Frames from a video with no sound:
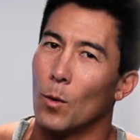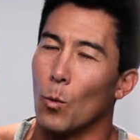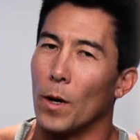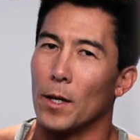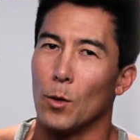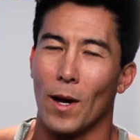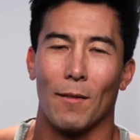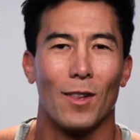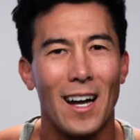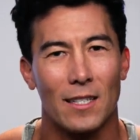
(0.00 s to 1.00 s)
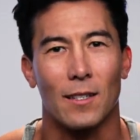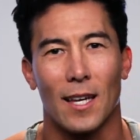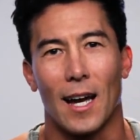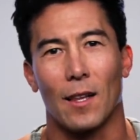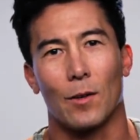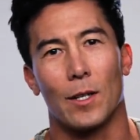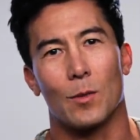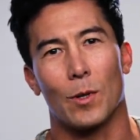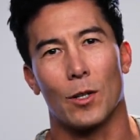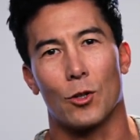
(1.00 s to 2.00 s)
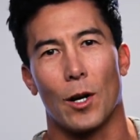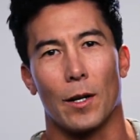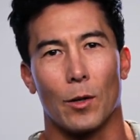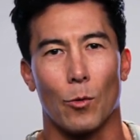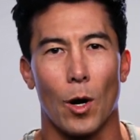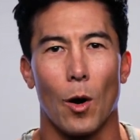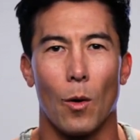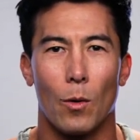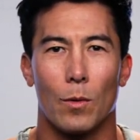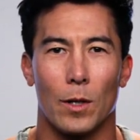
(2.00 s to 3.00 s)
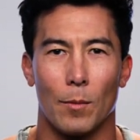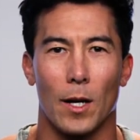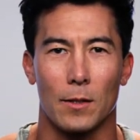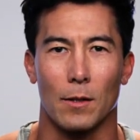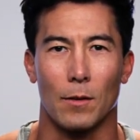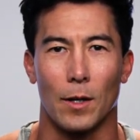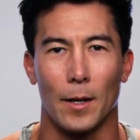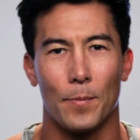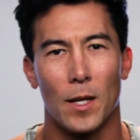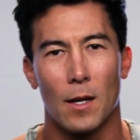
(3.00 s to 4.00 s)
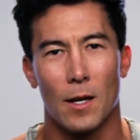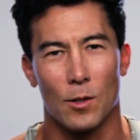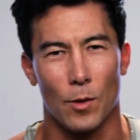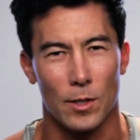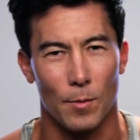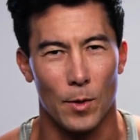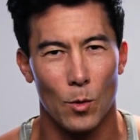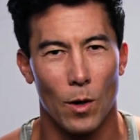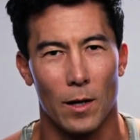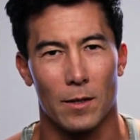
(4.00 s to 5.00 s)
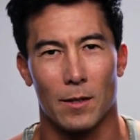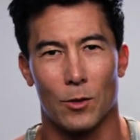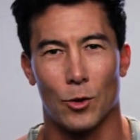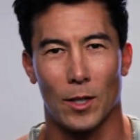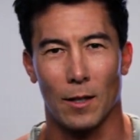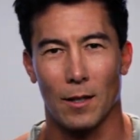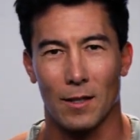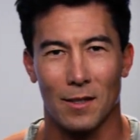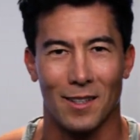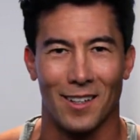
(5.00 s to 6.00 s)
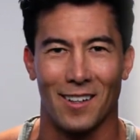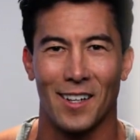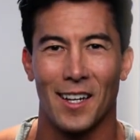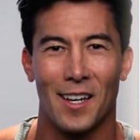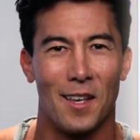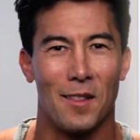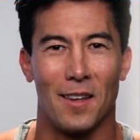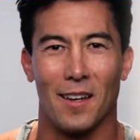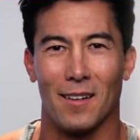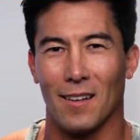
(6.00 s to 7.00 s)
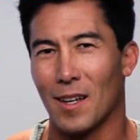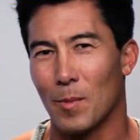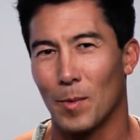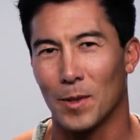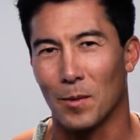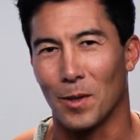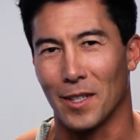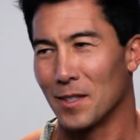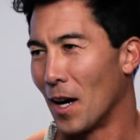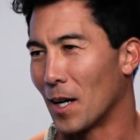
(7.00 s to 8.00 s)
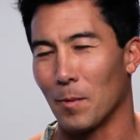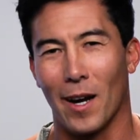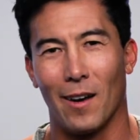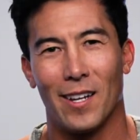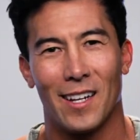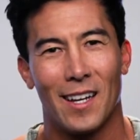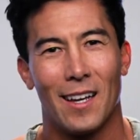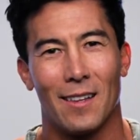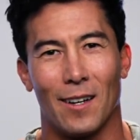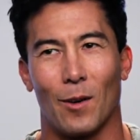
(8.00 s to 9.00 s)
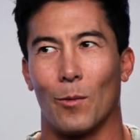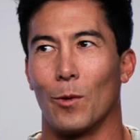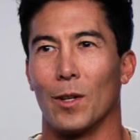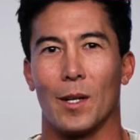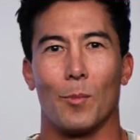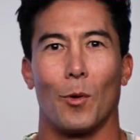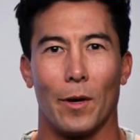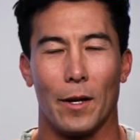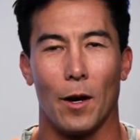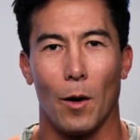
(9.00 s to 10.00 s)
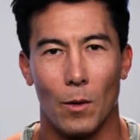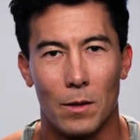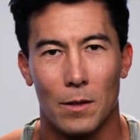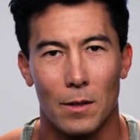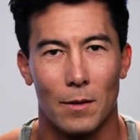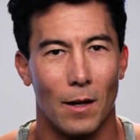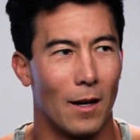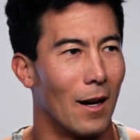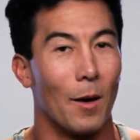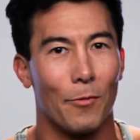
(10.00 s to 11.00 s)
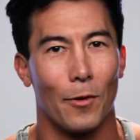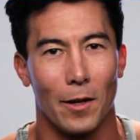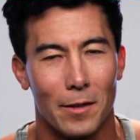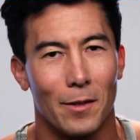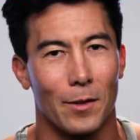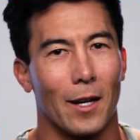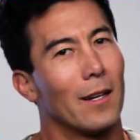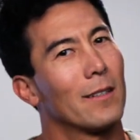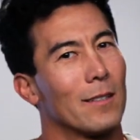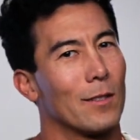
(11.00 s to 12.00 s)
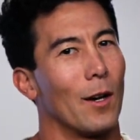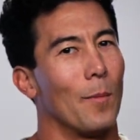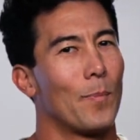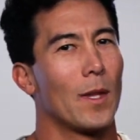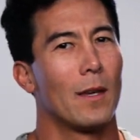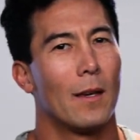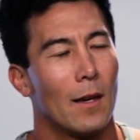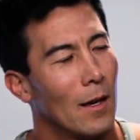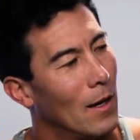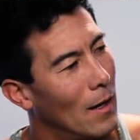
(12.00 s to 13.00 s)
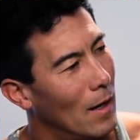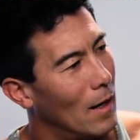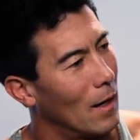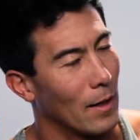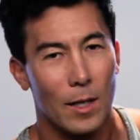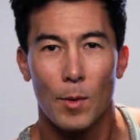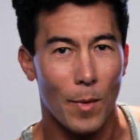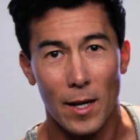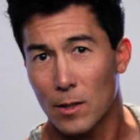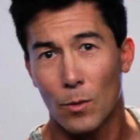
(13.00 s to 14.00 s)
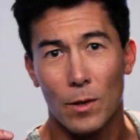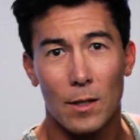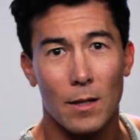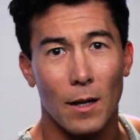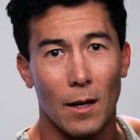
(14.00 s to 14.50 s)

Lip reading: when you have lots of calories when you're trying to grow your muscle, right? So there's some nuance and tricky things in here that a lot of people don't really talk about that are really important to know up front, okay? So keep in mind too, these